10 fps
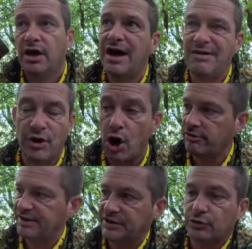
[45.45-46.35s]
Uh, I've
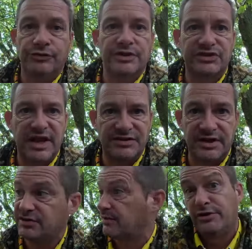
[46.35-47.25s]
already done the
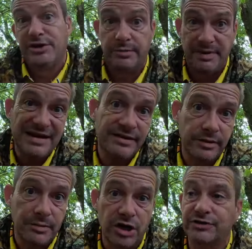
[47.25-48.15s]
settings, I've already been in
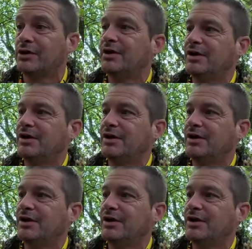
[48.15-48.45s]
the box.